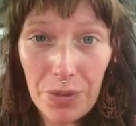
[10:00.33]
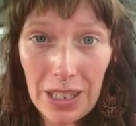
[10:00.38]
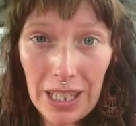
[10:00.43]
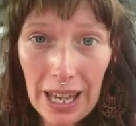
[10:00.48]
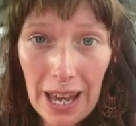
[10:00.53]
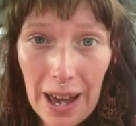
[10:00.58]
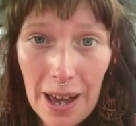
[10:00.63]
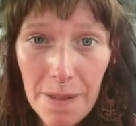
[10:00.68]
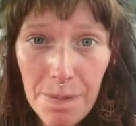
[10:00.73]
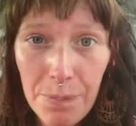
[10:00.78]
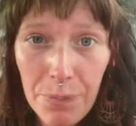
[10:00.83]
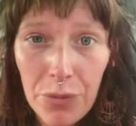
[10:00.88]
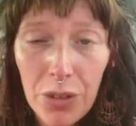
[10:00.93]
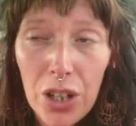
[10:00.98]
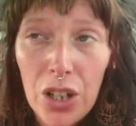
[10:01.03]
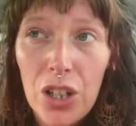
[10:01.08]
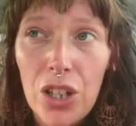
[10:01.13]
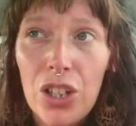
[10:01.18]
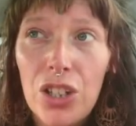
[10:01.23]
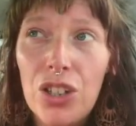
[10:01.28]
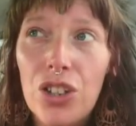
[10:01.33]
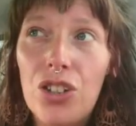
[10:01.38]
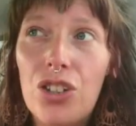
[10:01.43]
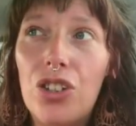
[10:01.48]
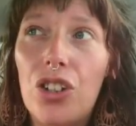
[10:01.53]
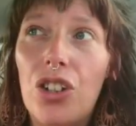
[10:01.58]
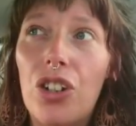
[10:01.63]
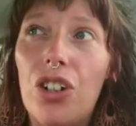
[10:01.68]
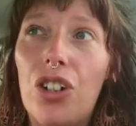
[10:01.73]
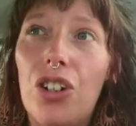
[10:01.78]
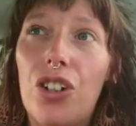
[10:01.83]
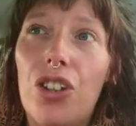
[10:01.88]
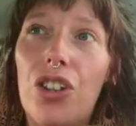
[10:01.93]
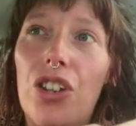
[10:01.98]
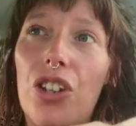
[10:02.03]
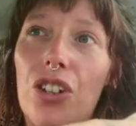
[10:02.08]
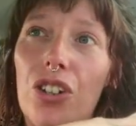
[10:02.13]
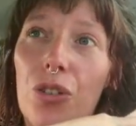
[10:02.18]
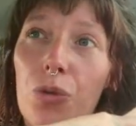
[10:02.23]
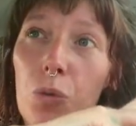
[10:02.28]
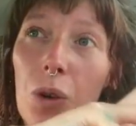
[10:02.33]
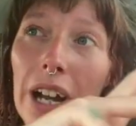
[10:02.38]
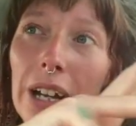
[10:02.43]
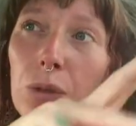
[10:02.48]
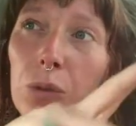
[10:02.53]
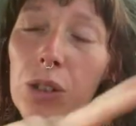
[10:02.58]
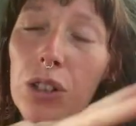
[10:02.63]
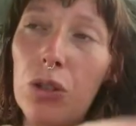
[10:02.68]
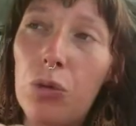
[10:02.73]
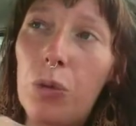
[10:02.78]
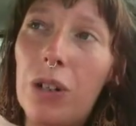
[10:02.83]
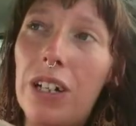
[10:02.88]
Yeah, so the White Wizard